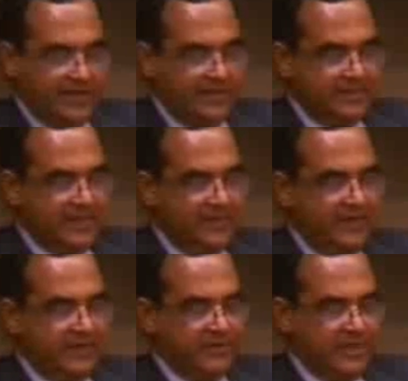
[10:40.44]

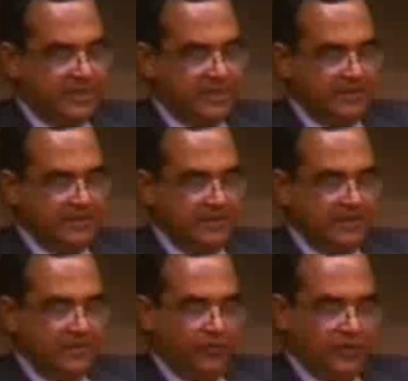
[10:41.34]
Enlightened
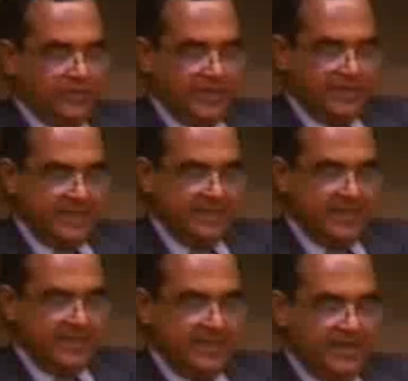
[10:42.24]
self-interest would
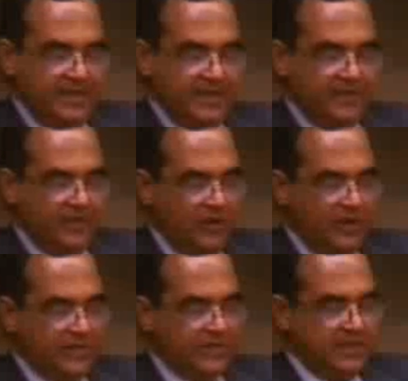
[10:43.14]
suggest that a
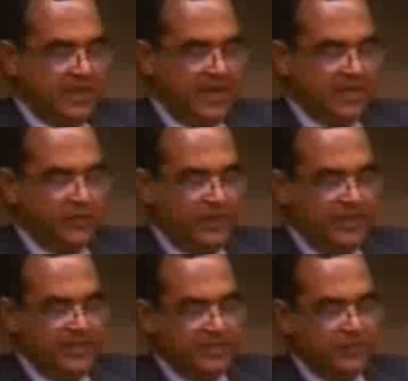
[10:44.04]
degree of knowledge
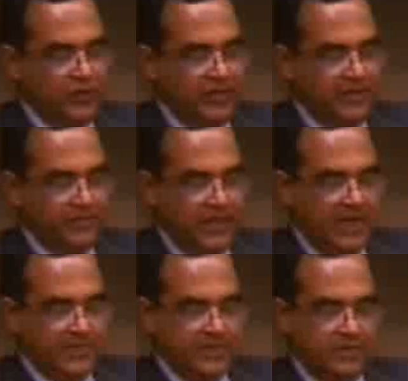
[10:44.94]
and experience
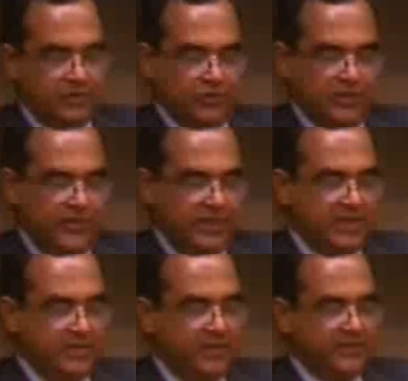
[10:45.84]
pooling, perhaps
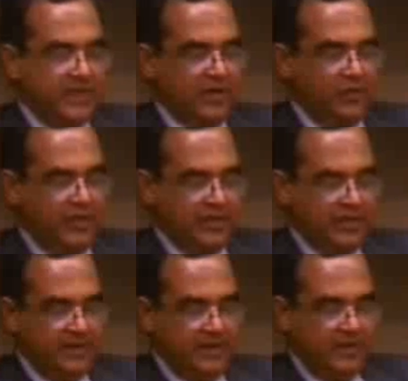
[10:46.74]
through the medium of the
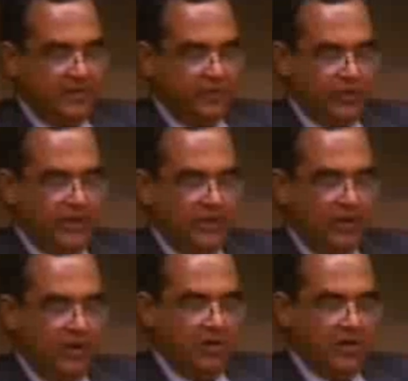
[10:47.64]
regulator,
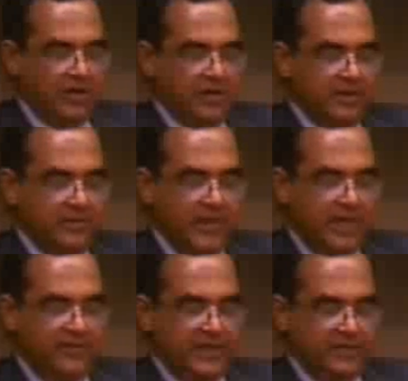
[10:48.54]
would in long run
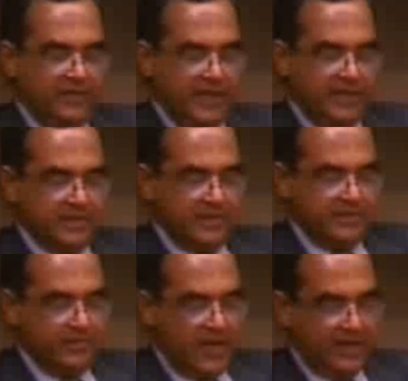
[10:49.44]
benefit the
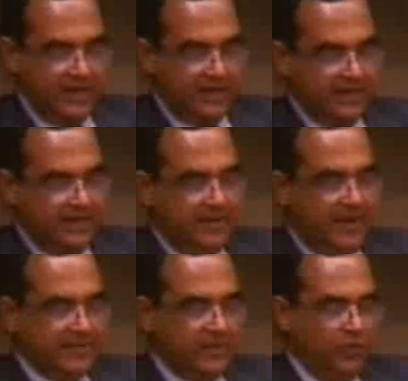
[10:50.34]
financial
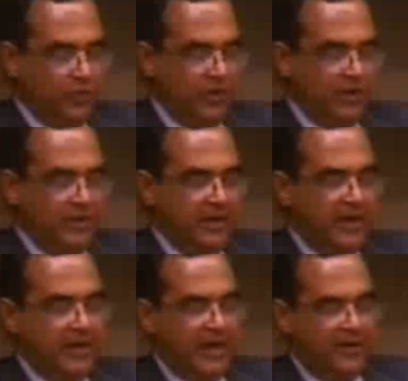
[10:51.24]
market as a
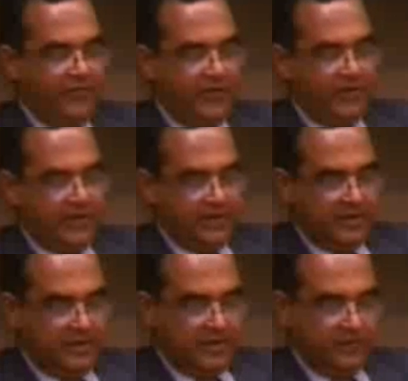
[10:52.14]
whole, and
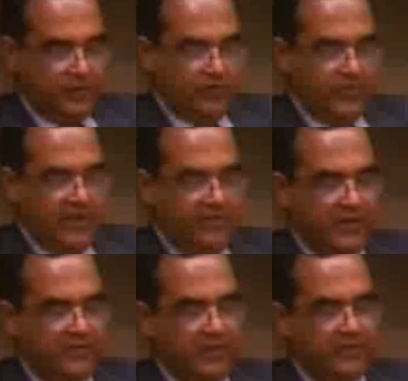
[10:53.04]
everyone would
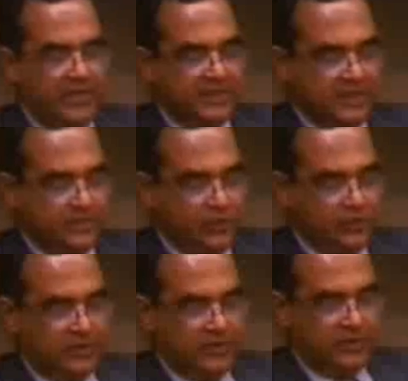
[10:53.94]
benefit from
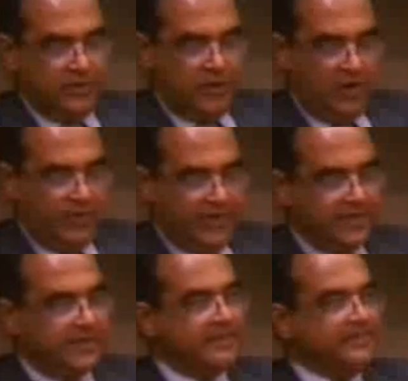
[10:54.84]
its smooth
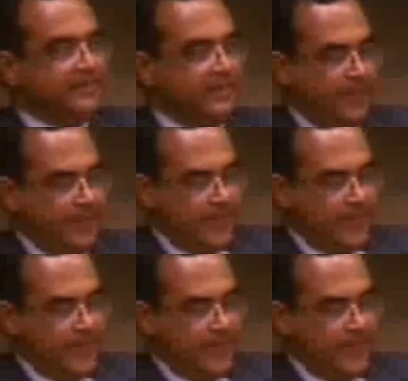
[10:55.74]
operation.